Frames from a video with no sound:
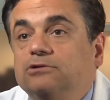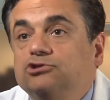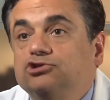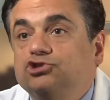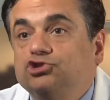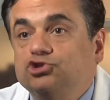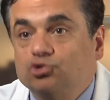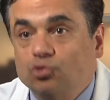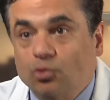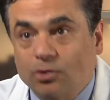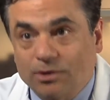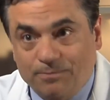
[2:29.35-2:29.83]

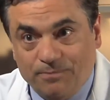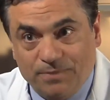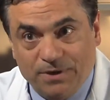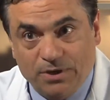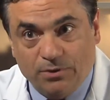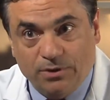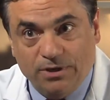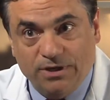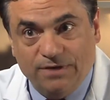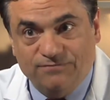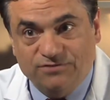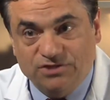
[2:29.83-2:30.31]
short
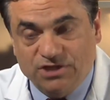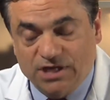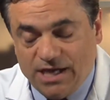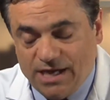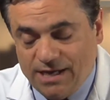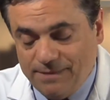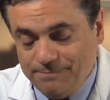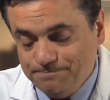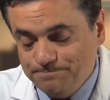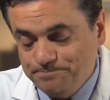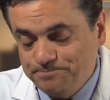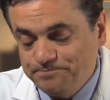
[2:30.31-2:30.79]
period of
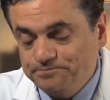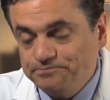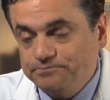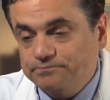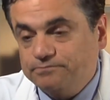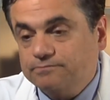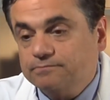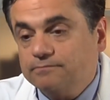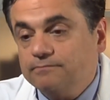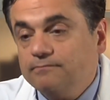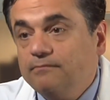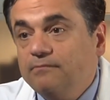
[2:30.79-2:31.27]
time.
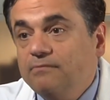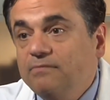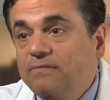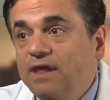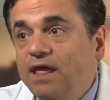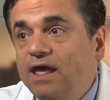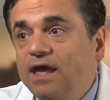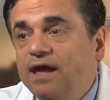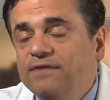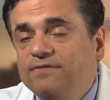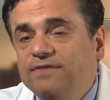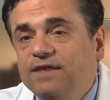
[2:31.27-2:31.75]

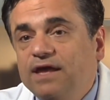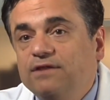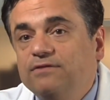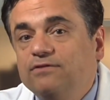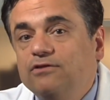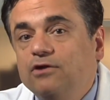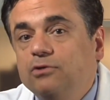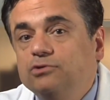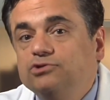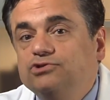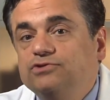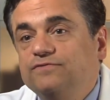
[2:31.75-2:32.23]
And then
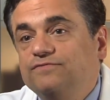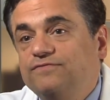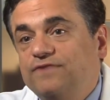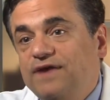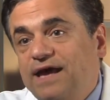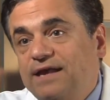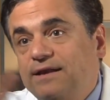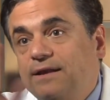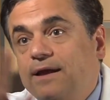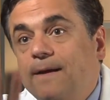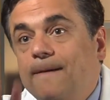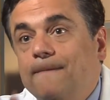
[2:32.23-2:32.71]
those who've
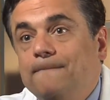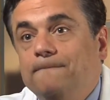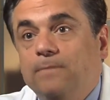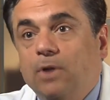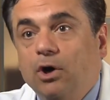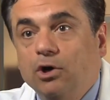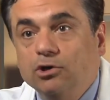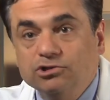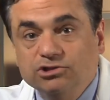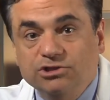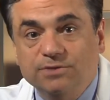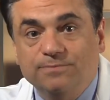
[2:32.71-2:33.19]
had
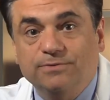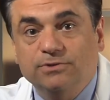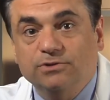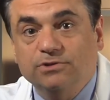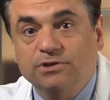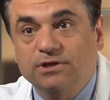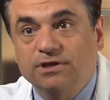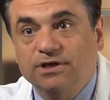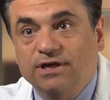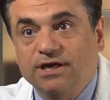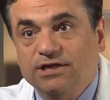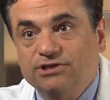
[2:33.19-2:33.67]
multiple
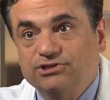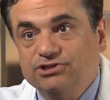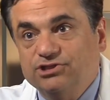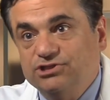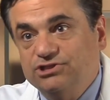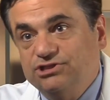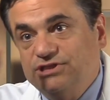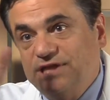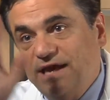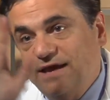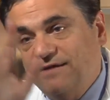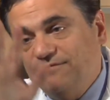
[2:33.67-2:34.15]

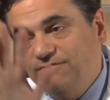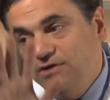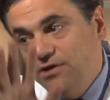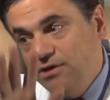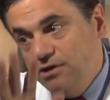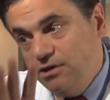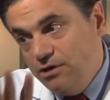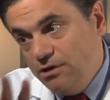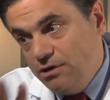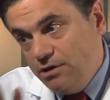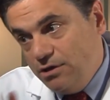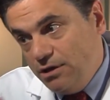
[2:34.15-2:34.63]
concussions have
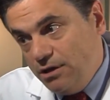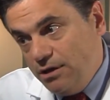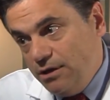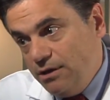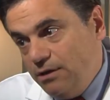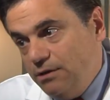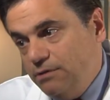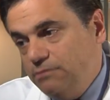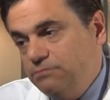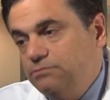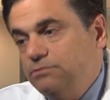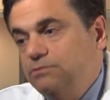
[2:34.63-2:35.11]

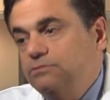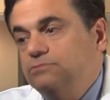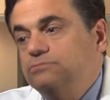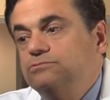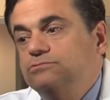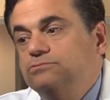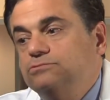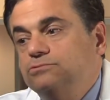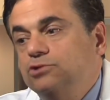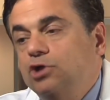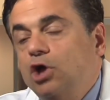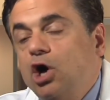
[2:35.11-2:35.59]

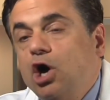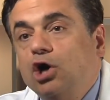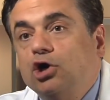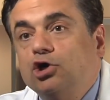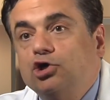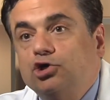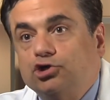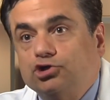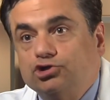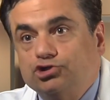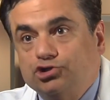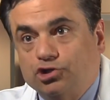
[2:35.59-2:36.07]

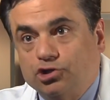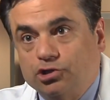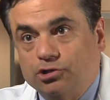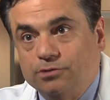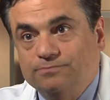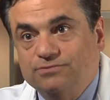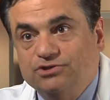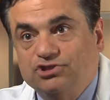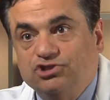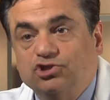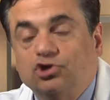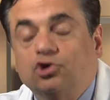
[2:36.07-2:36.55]

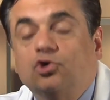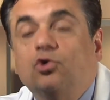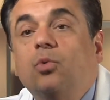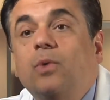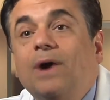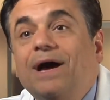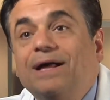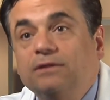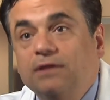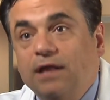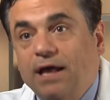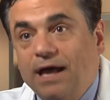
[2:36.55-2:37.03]
longer-term
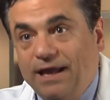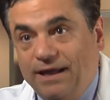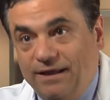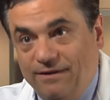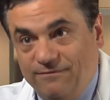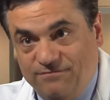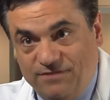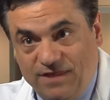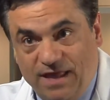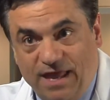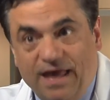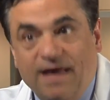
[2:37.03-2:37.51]
sequelae
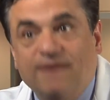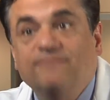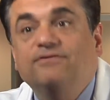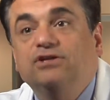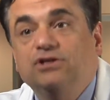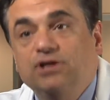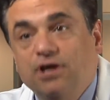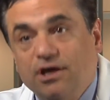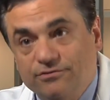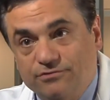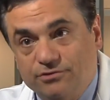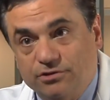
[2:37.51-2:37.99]
if they have
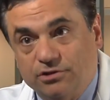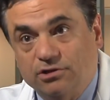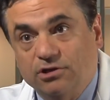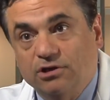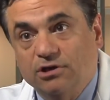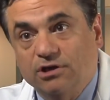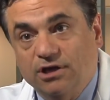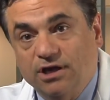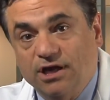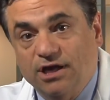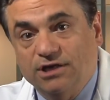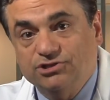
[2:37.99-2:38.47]
another
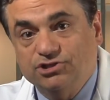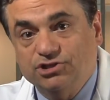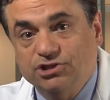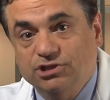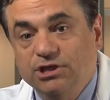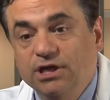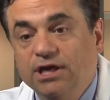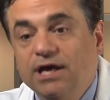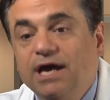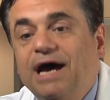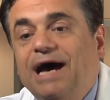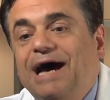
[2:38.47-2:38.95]

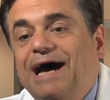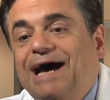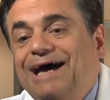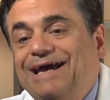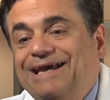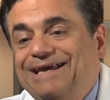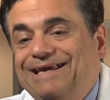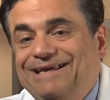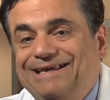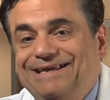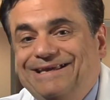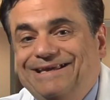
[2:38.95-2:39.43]
concussion,
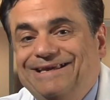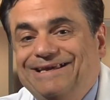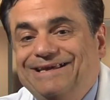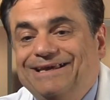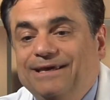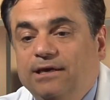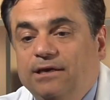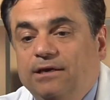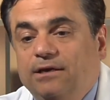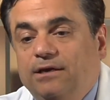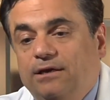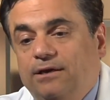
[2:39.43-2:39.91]
i.e.
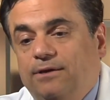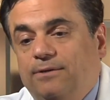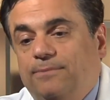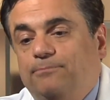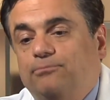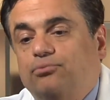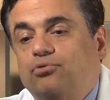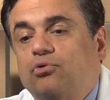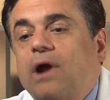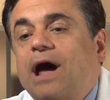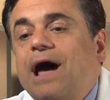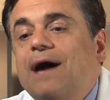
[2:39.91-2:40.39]

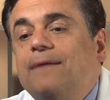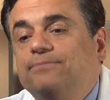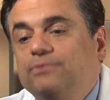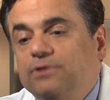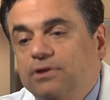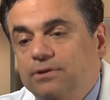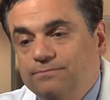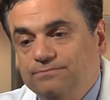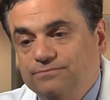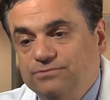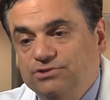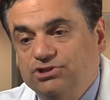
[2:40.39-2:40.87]

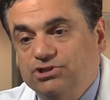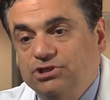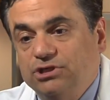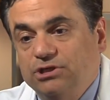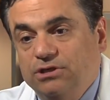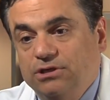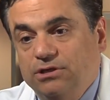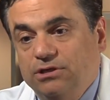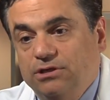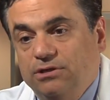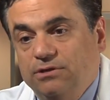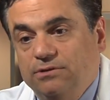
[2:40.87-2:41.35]
Problems
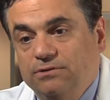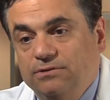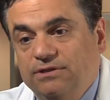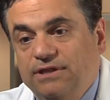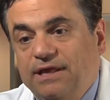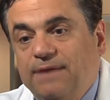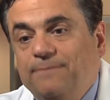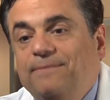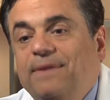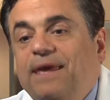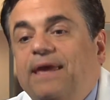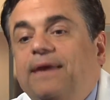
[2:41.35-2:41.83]

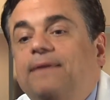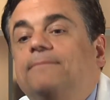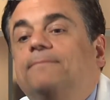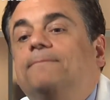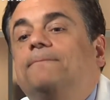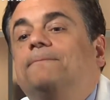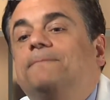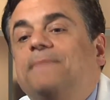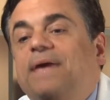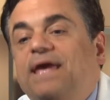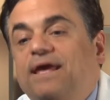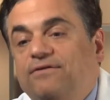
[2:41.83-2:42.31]
that may
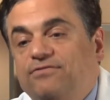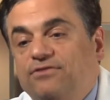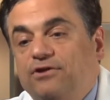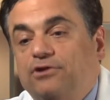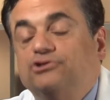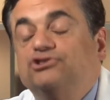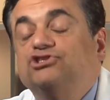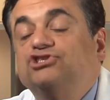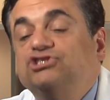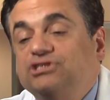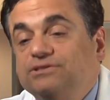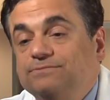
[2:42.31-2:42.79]
make
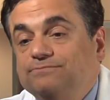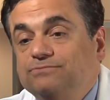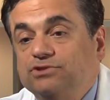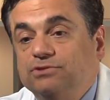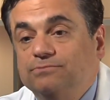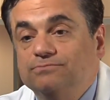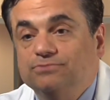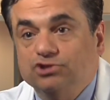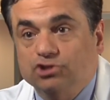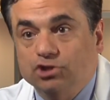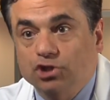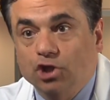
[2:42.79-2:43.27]
their
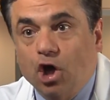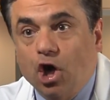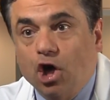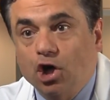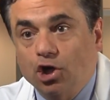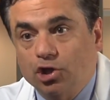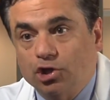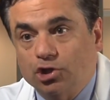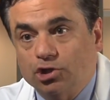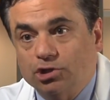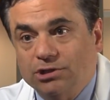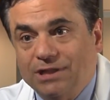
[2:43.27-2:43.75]
symptoms
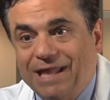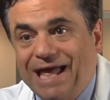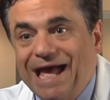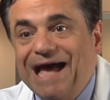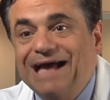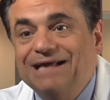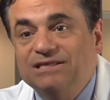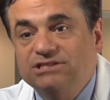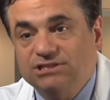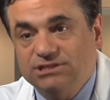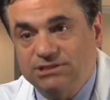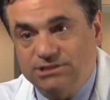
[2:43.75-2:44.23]
longer
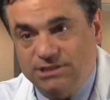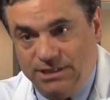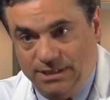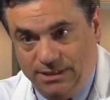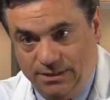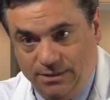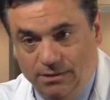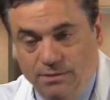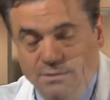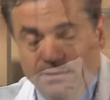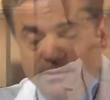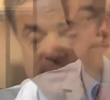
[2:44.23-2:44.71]
lasting.